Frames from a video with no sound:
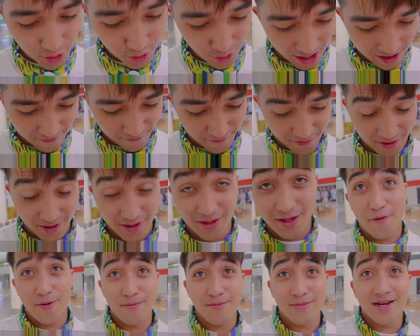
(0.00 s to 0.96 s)
travel
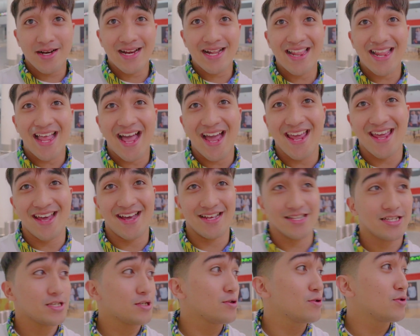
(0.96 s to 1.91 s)
from KLIA
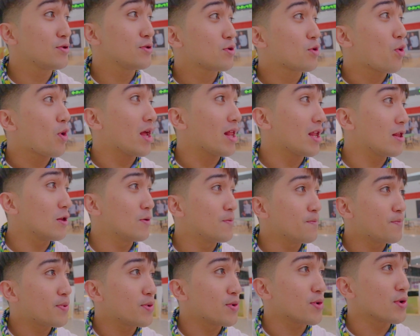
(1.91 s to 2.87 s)
to Kuala
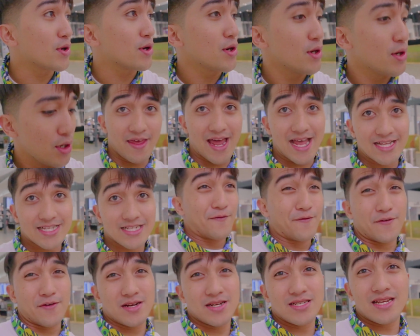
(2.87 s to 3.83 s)
Lumpur. That
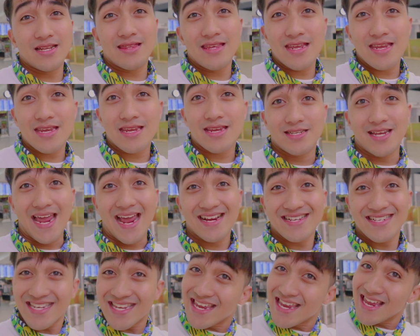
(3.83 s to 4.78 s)
first, I think,
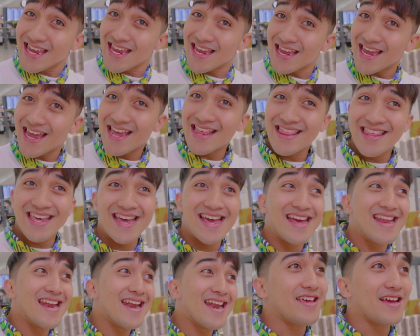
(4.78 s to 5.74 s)
taxi. And
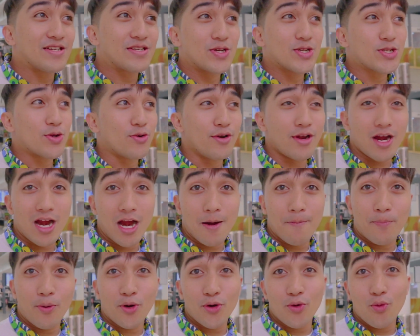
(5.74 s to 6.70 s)
then there's also an
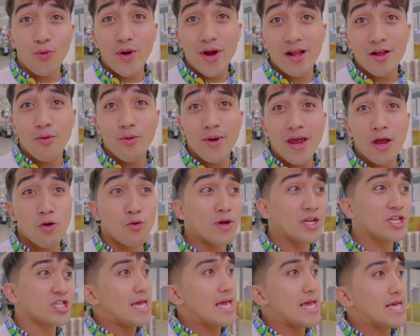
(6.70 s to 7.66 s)
airport railway,
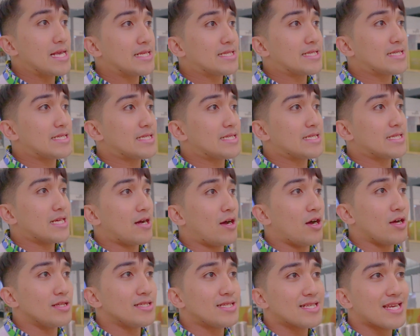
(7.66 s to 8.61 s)
which is
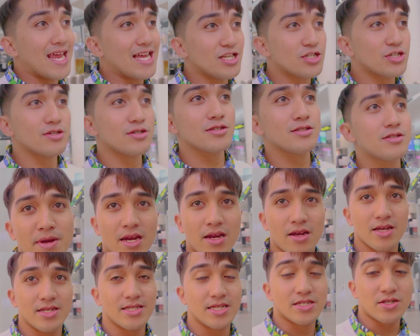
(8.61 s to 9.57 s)
on schedule
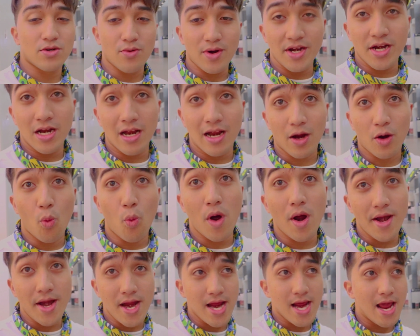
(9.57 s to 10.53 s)
because it's already like
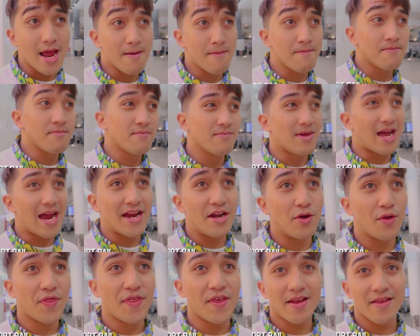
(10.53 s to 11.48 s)
1 a.m. I
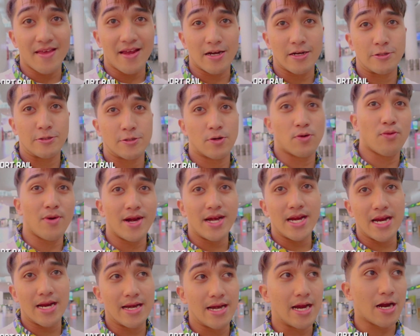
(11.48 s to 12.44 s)
don't think there's
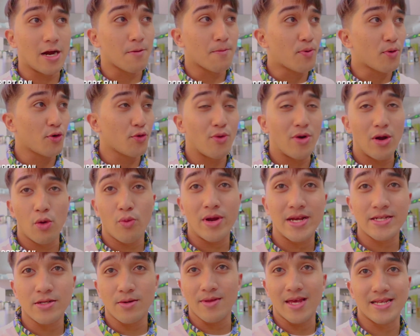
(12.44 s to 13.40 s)
already an airport
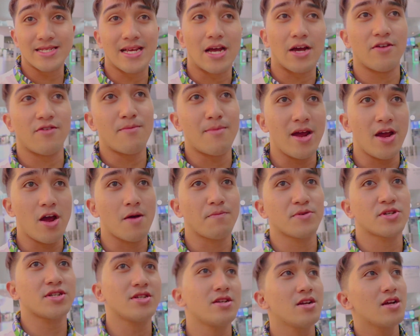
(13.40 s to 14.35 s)
railway, so that's out of my
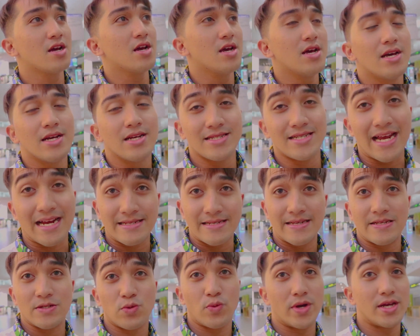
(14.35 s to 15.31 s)
option
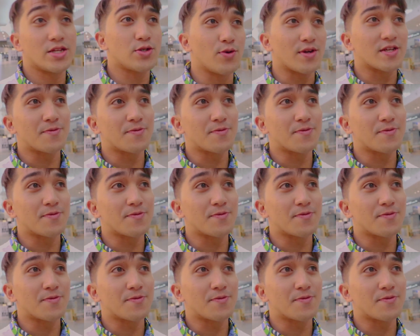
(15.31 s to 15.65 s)
taxi is way too